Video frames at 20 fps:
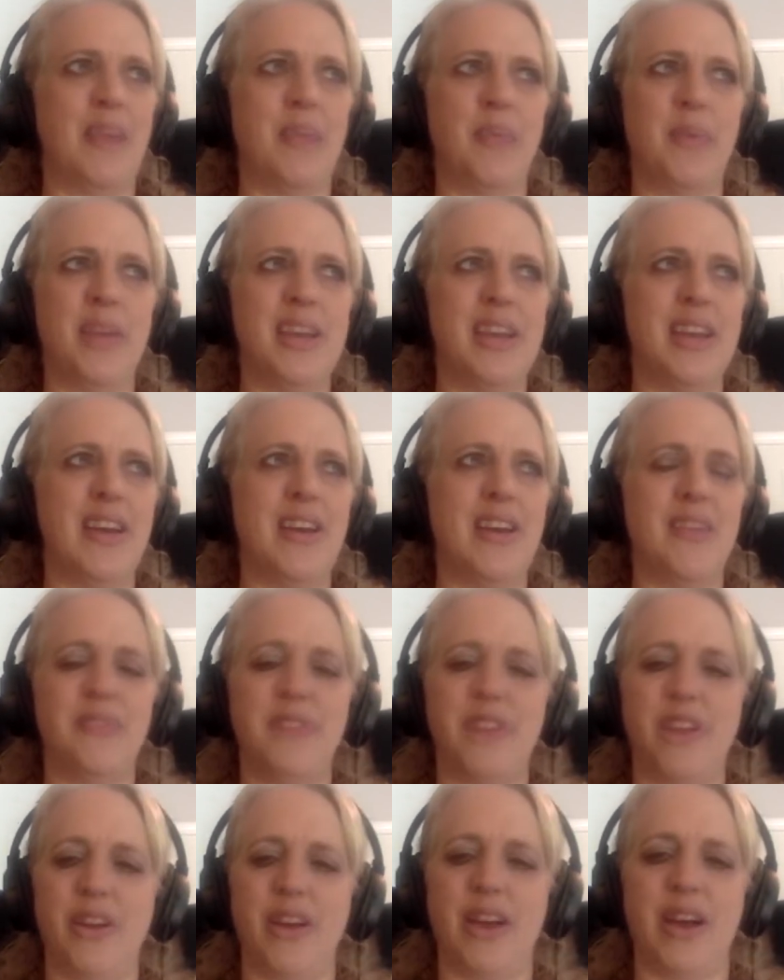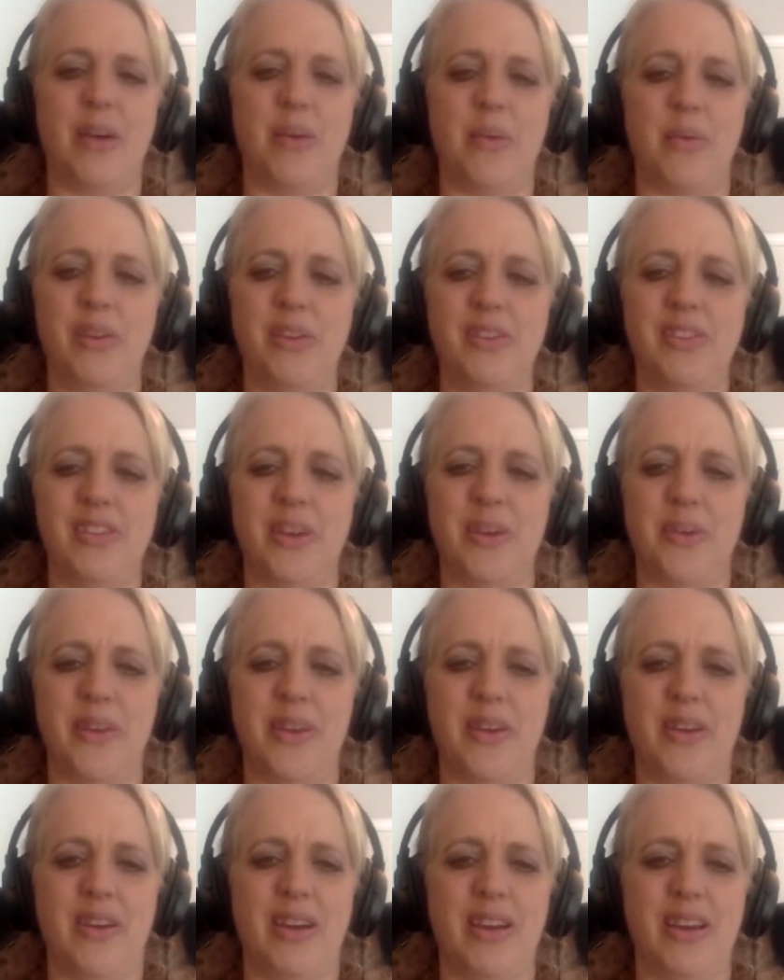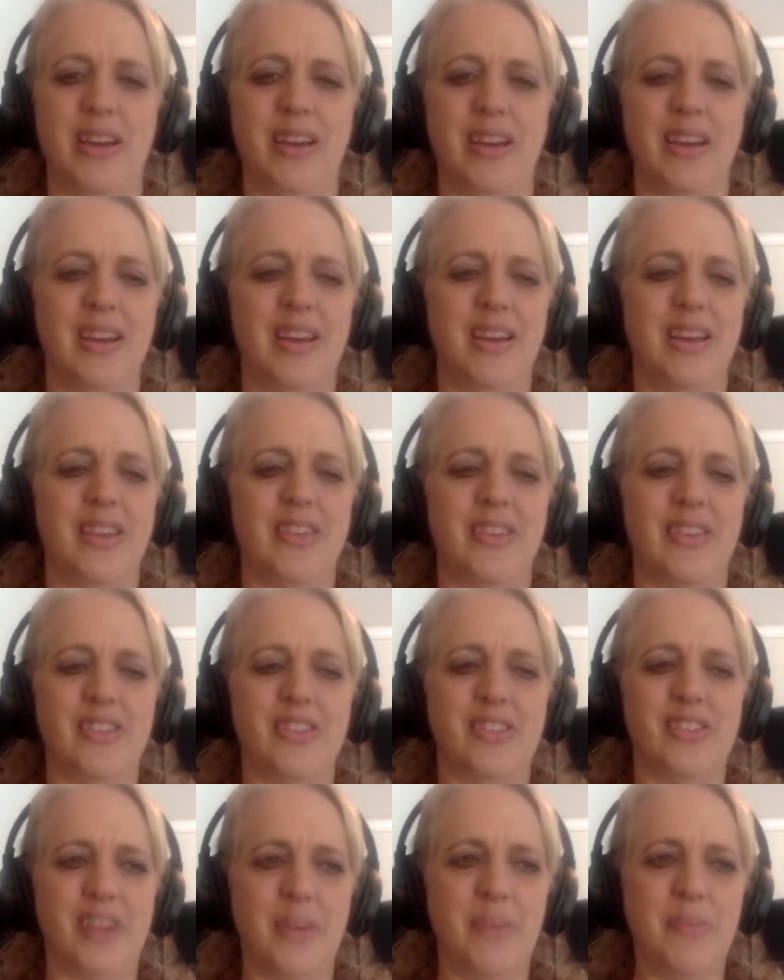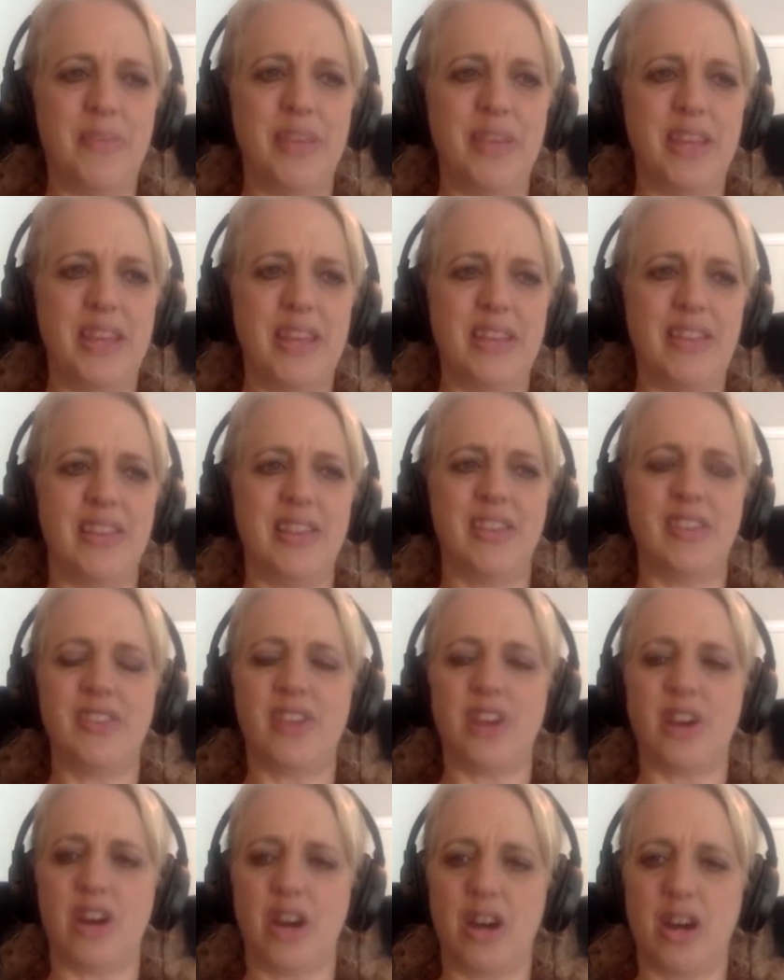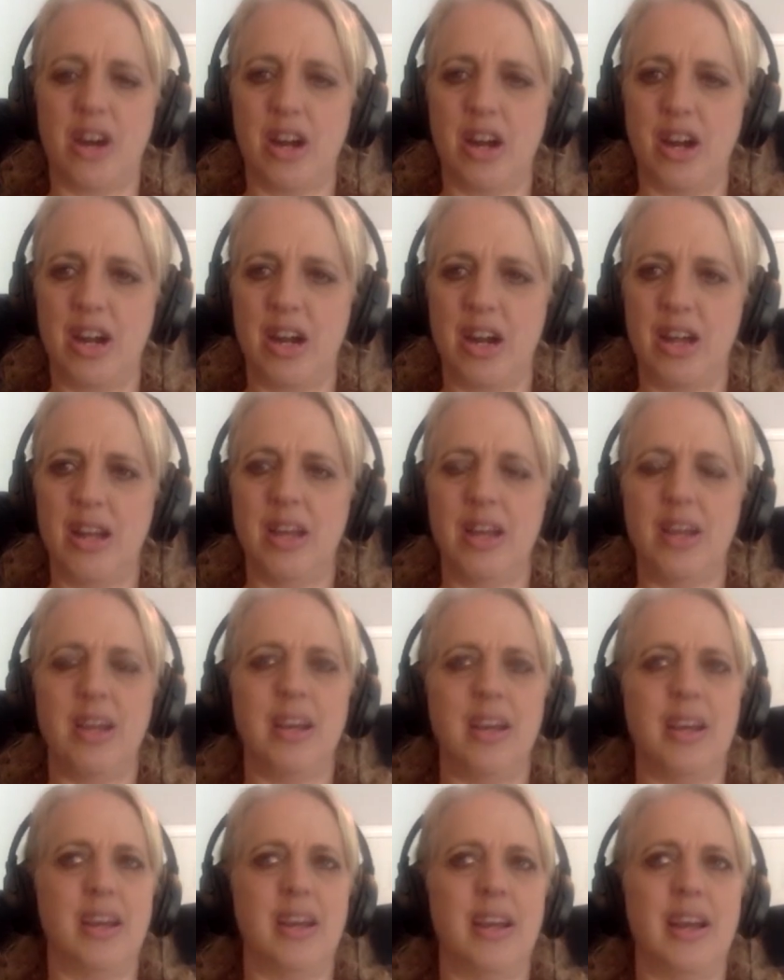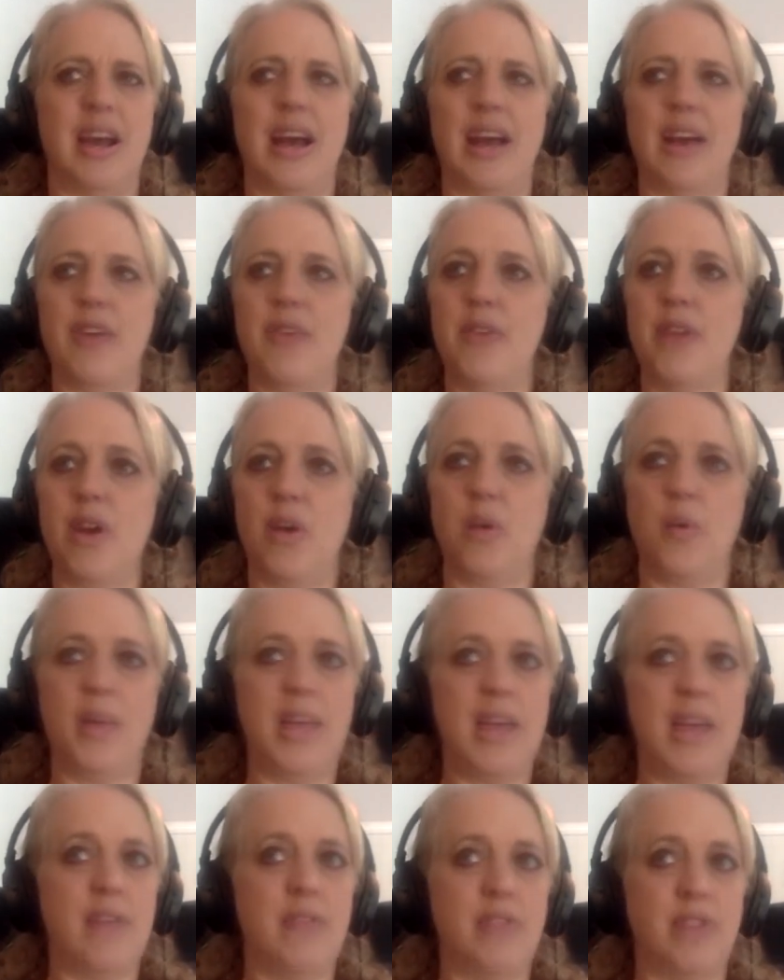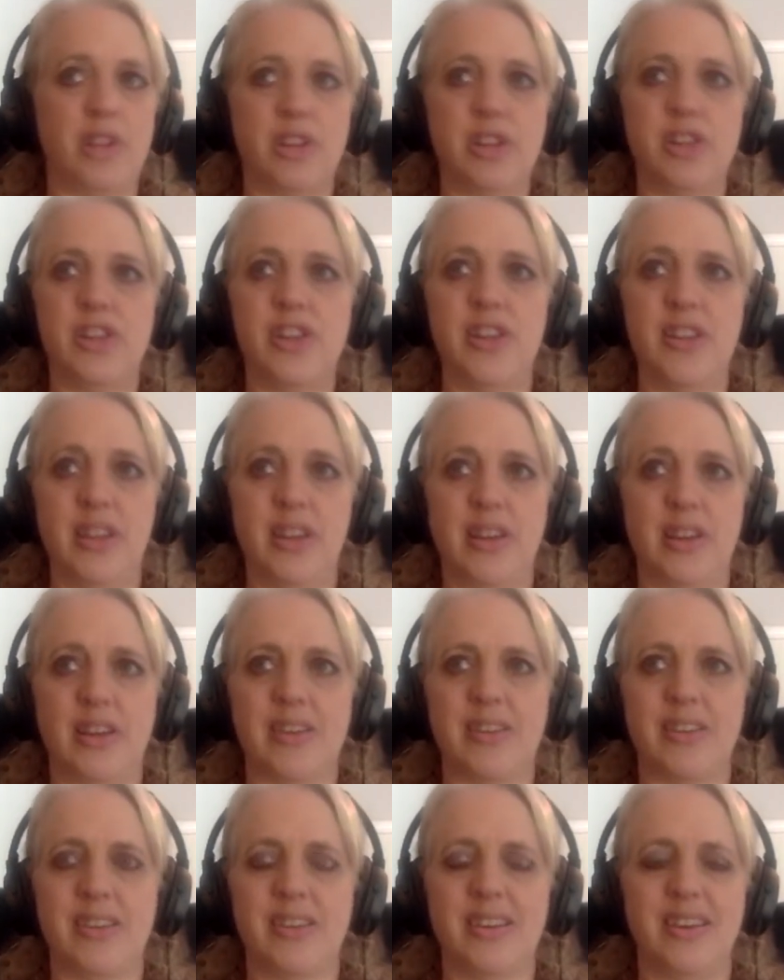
We cannot figure out what's going on. There's something in this car. I don't know. We have looked and looked.